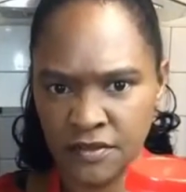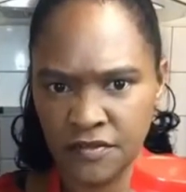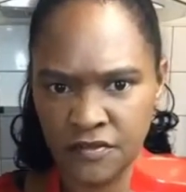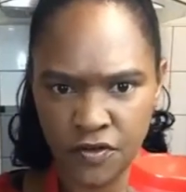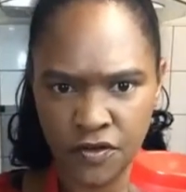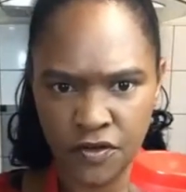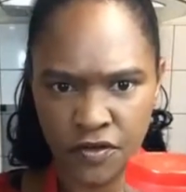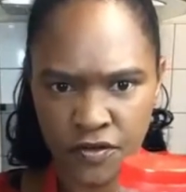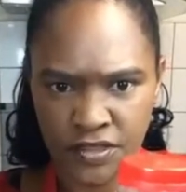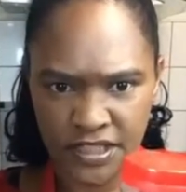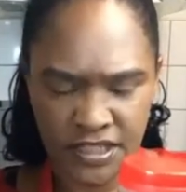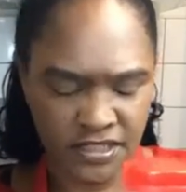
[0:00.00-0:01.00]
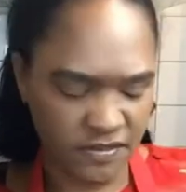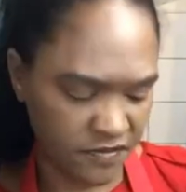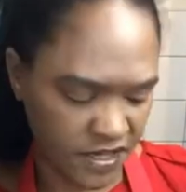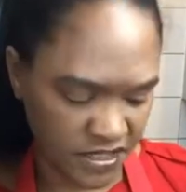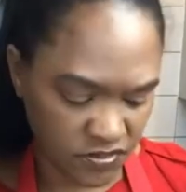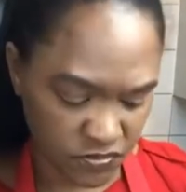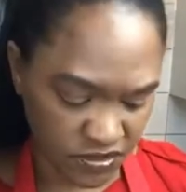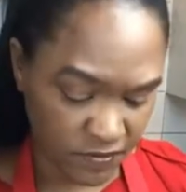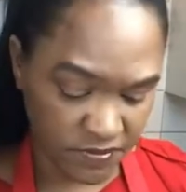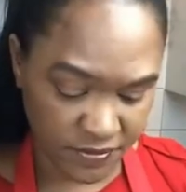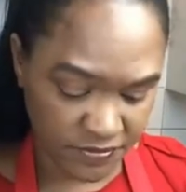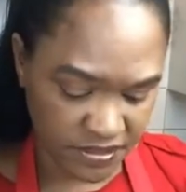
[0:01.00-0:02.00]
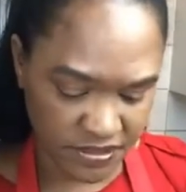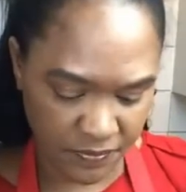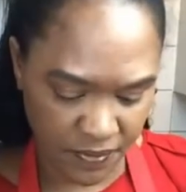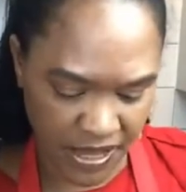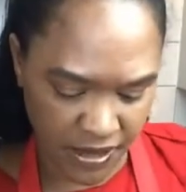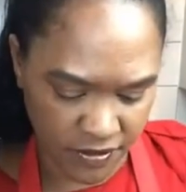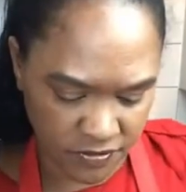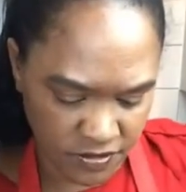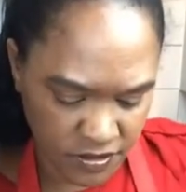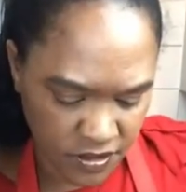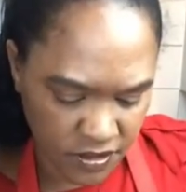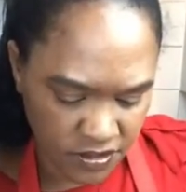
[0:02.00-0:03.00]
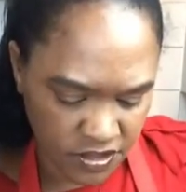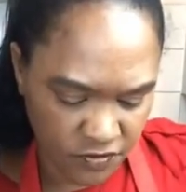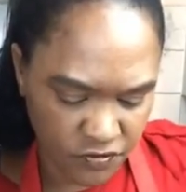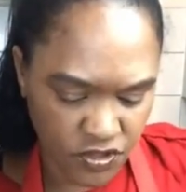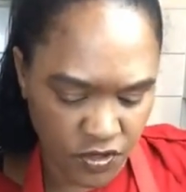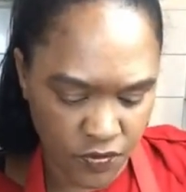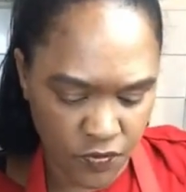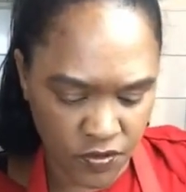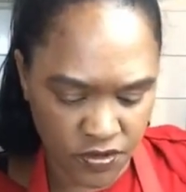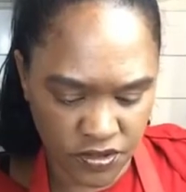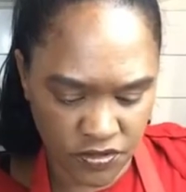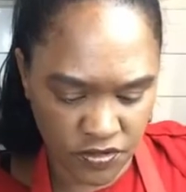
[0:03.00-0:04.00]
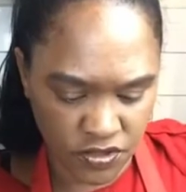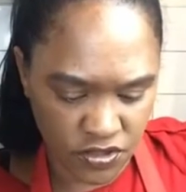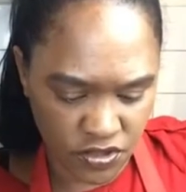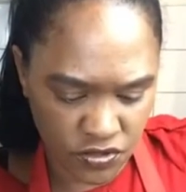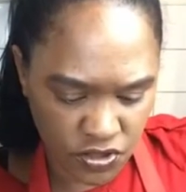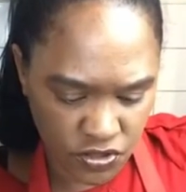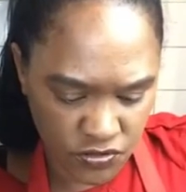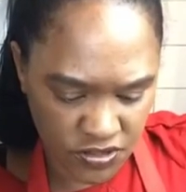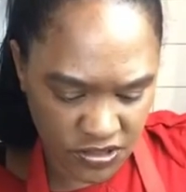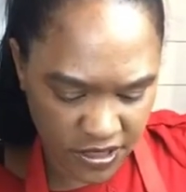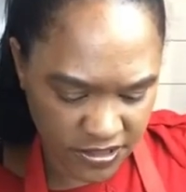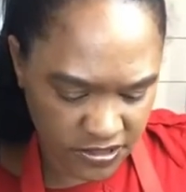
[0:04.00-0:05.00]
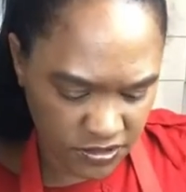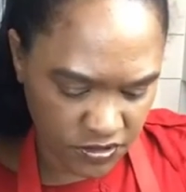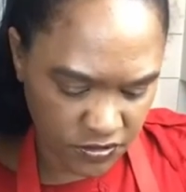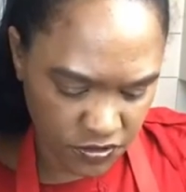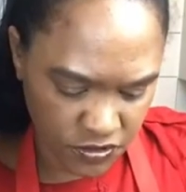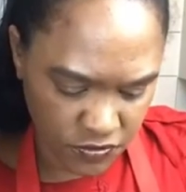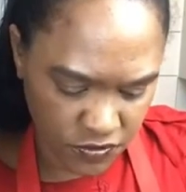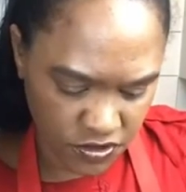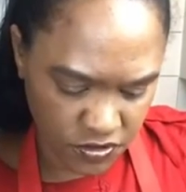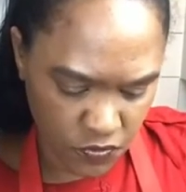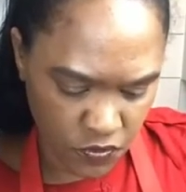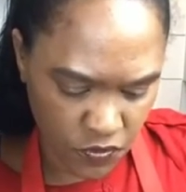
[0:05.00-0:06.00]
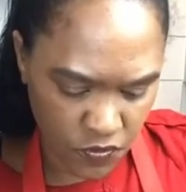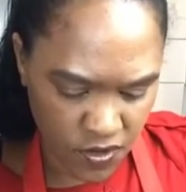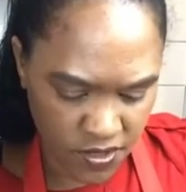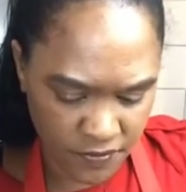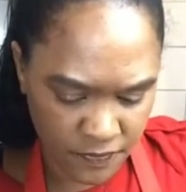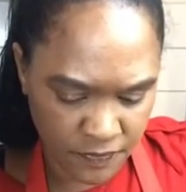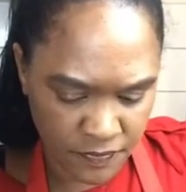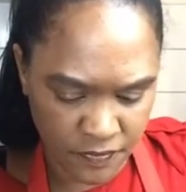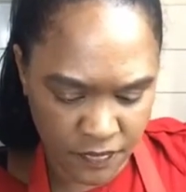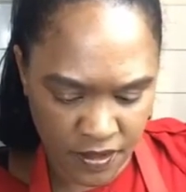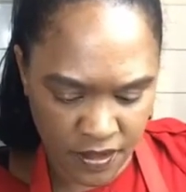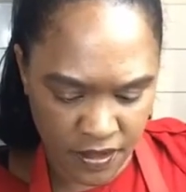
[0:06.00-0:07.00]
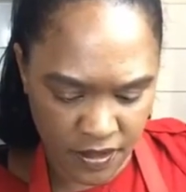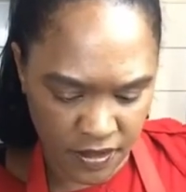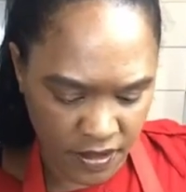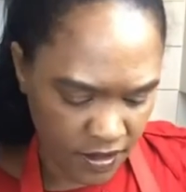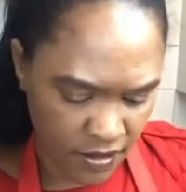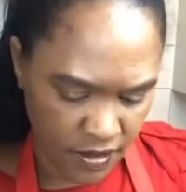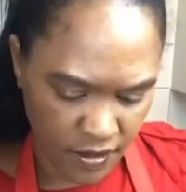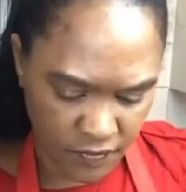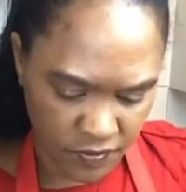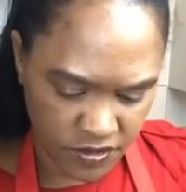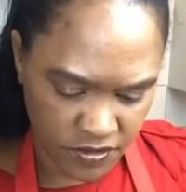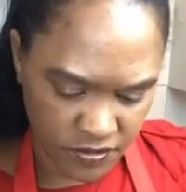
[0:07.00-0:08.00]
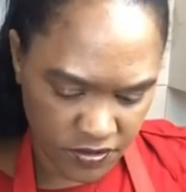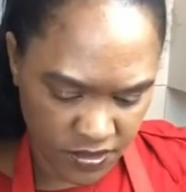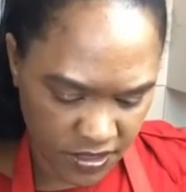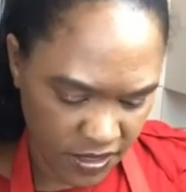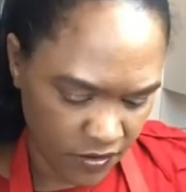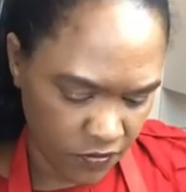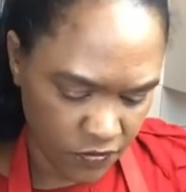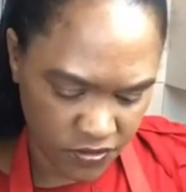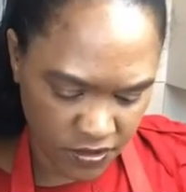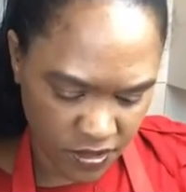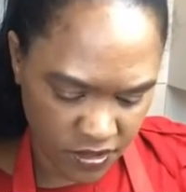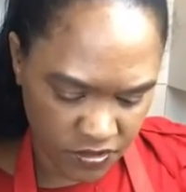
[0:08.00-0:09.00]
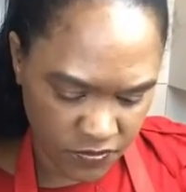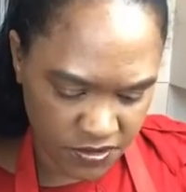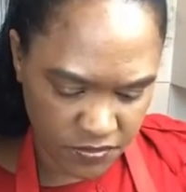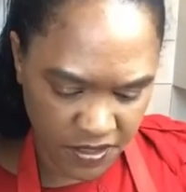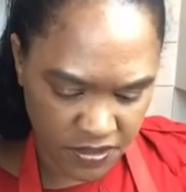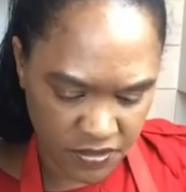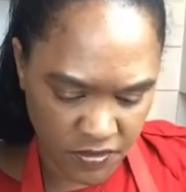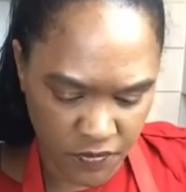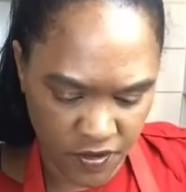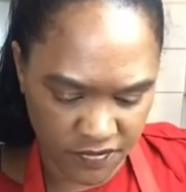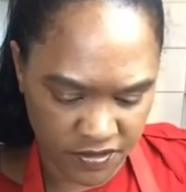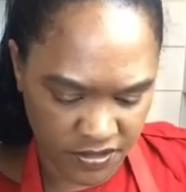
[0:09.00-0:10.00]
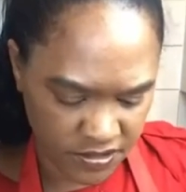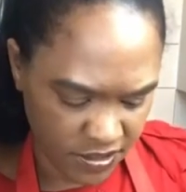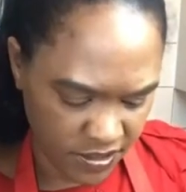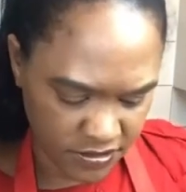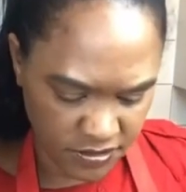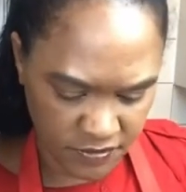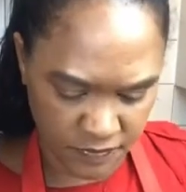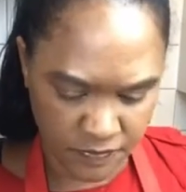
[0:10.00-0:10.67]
for 6 of these, or sometimes it's £1. So if you don't want, you can do 2 sizes. You can do a small one, which I'm doing now, or the large one, depending on whatever size